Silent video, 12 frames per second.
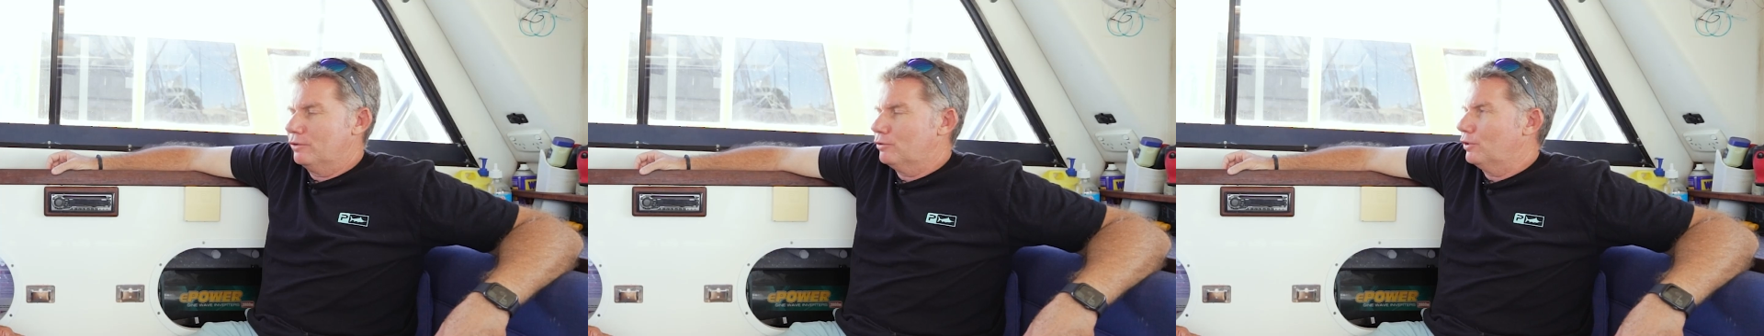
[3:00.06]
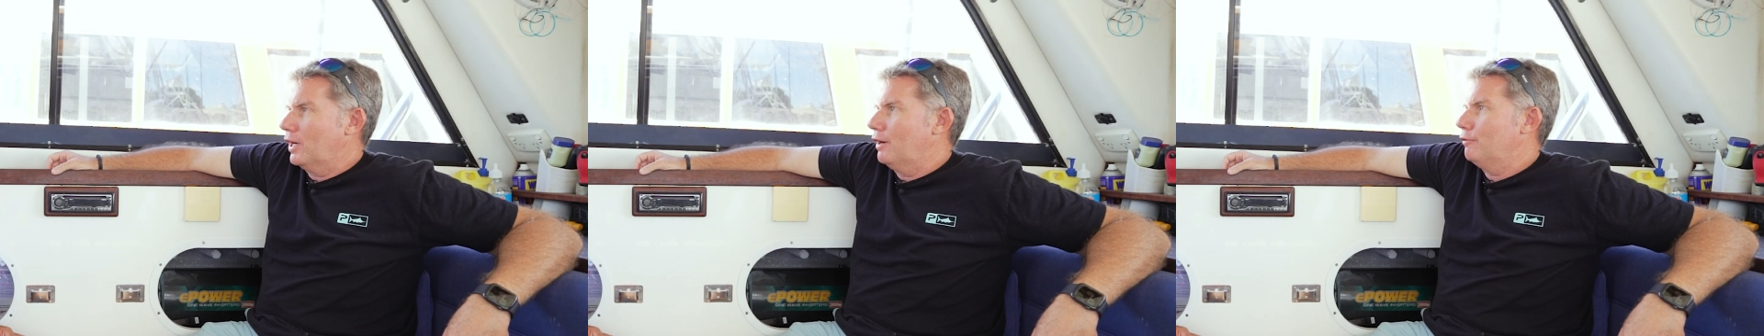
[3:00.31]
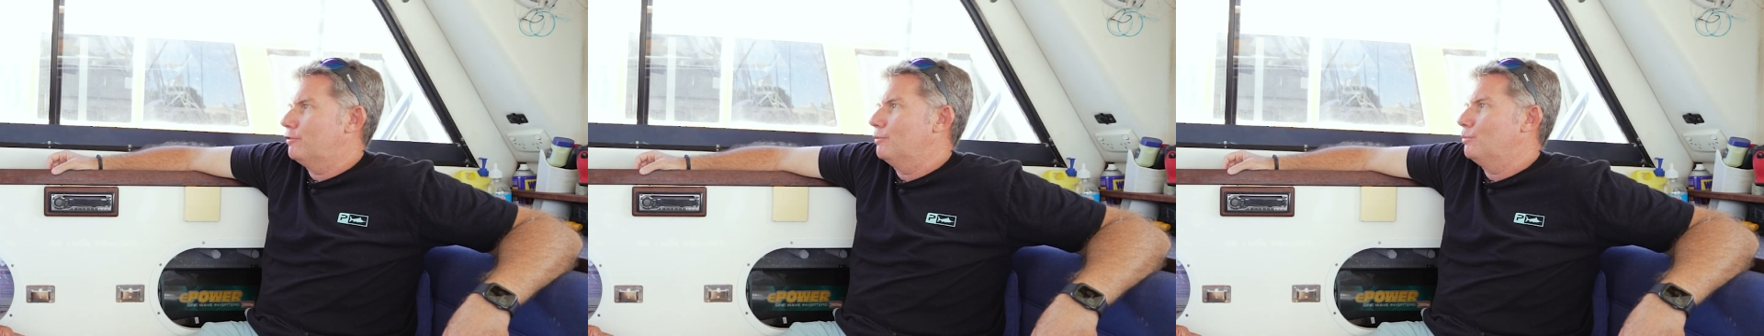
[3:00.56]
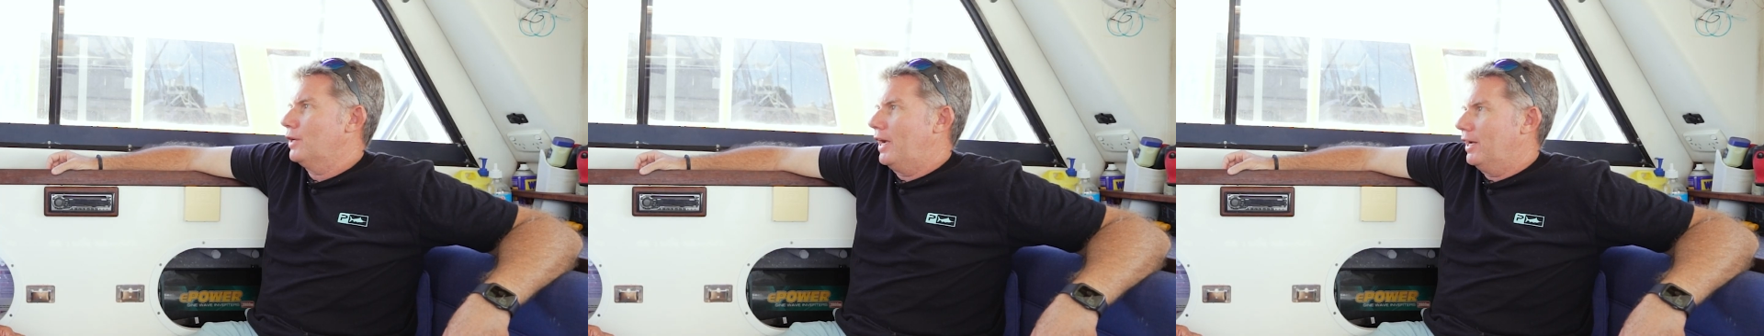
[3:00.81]
when I took over
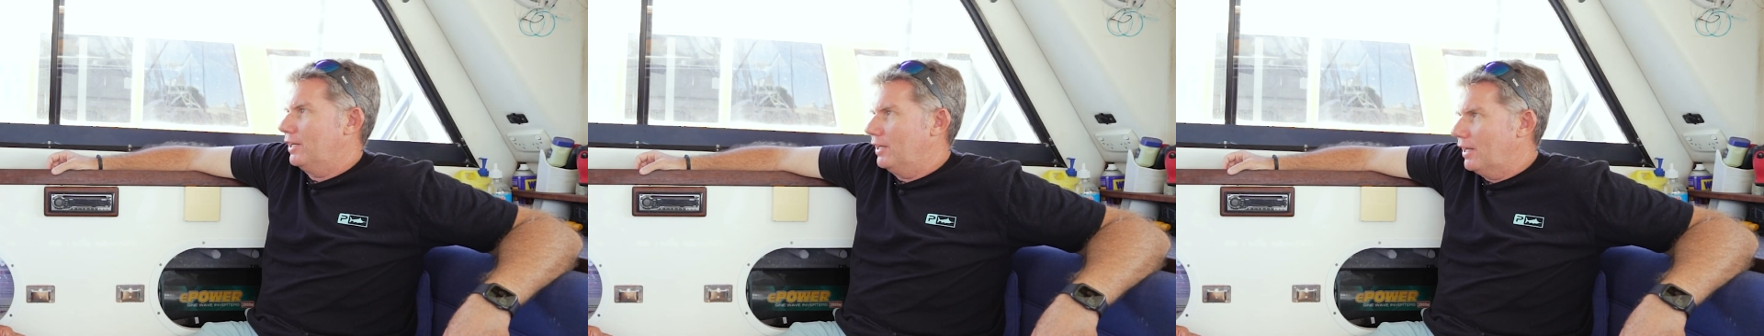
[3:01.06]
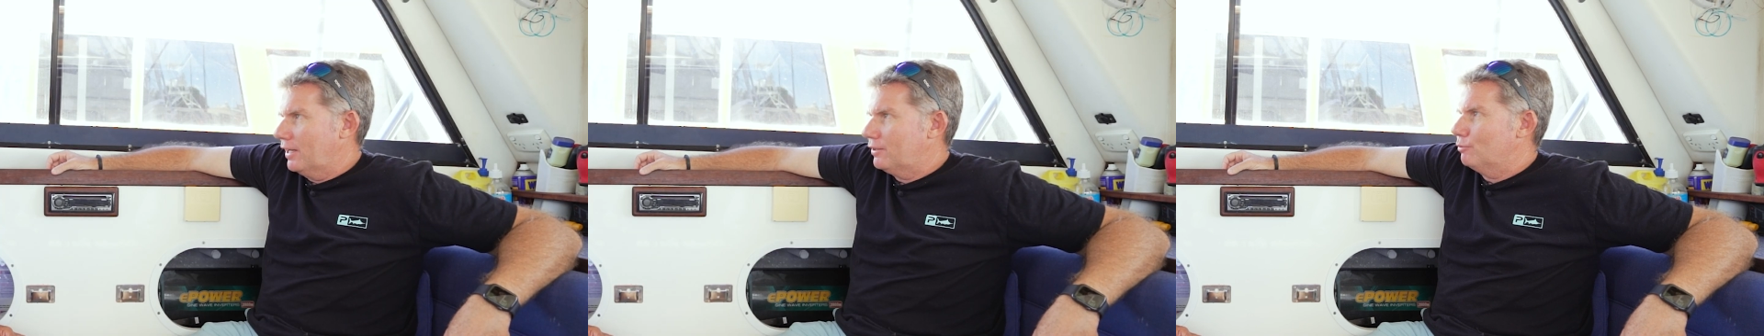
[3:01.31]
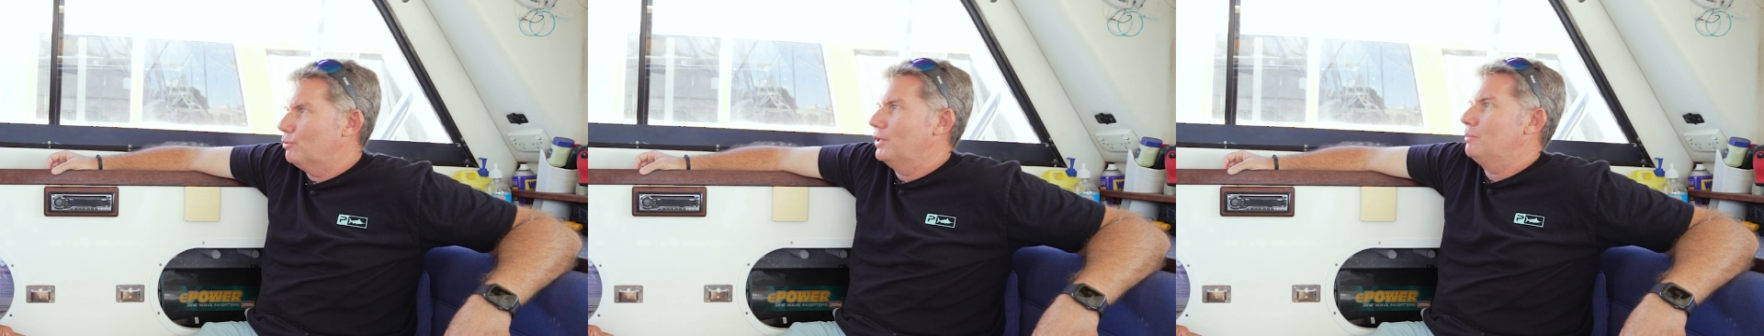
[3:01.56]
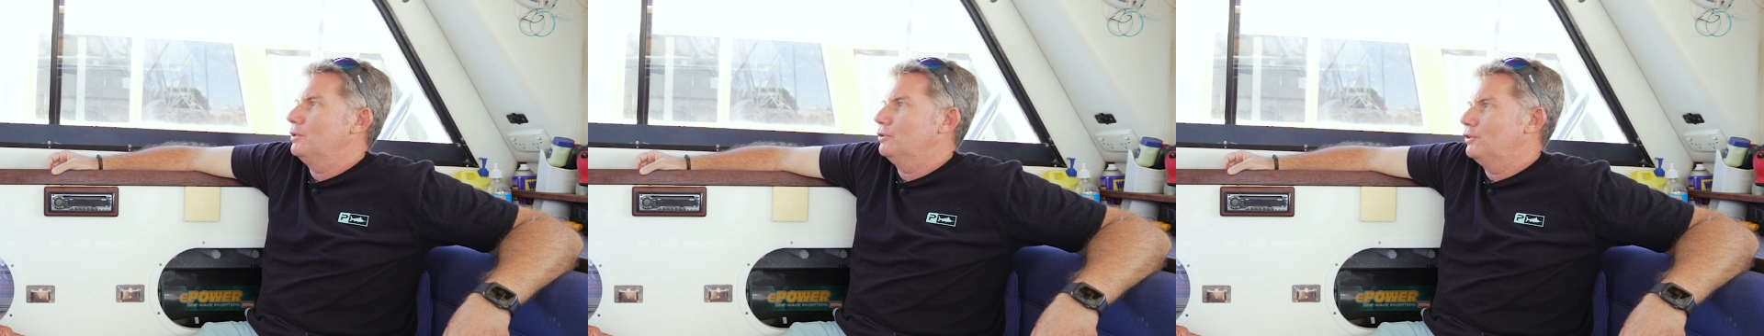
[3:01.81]
from Brownie, I had to
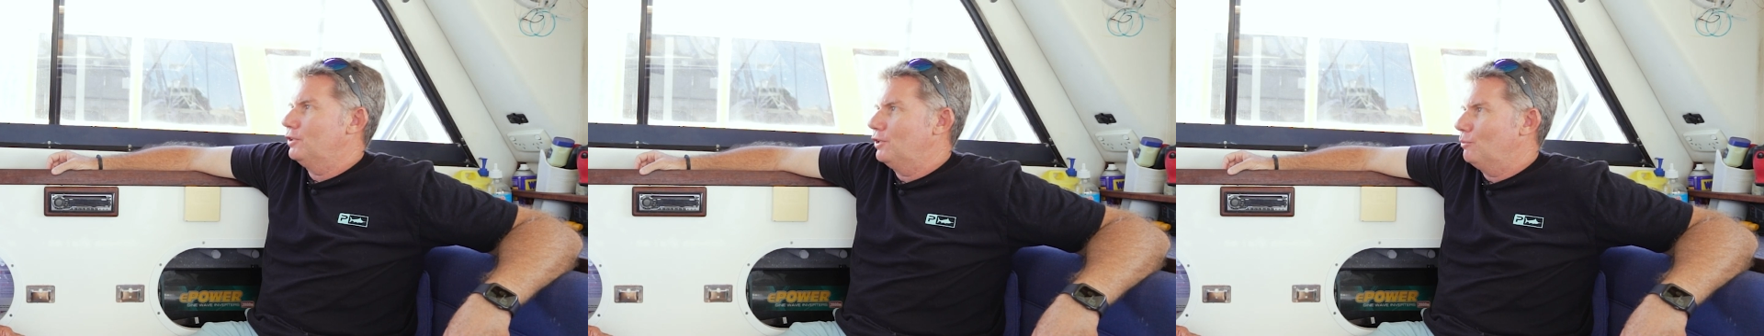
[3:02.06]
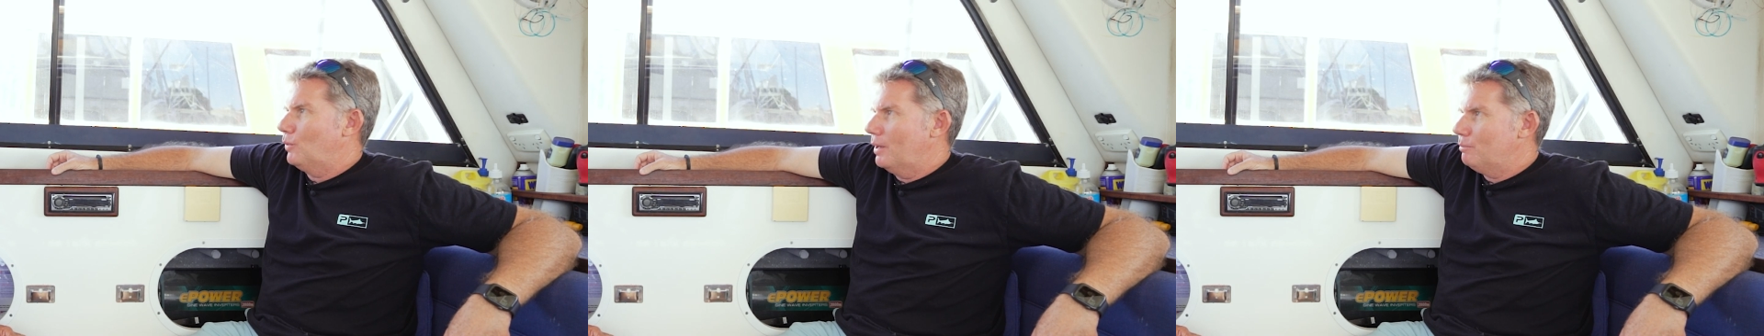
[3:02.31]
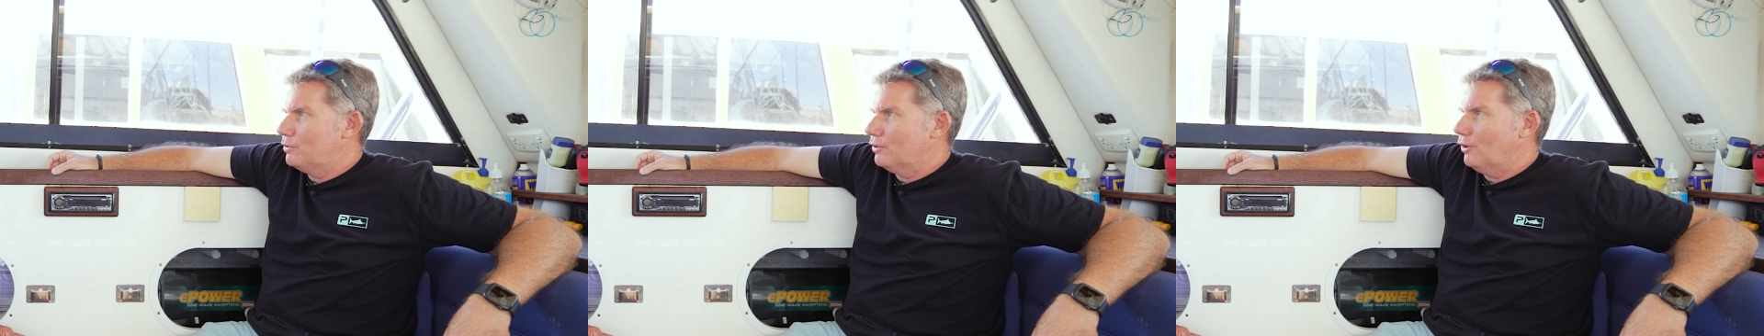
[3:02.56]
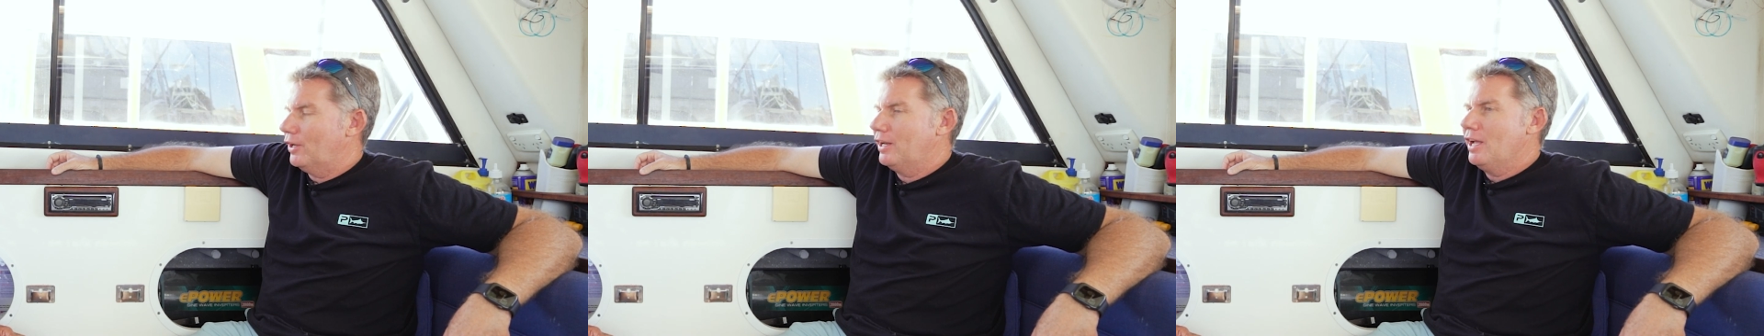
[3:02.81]
rebuild the new
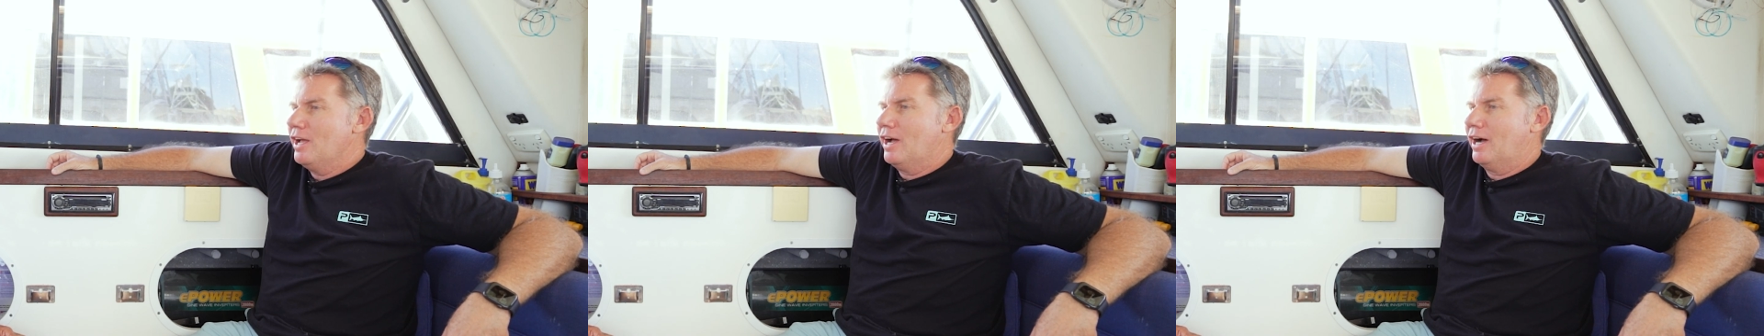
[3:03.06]
website.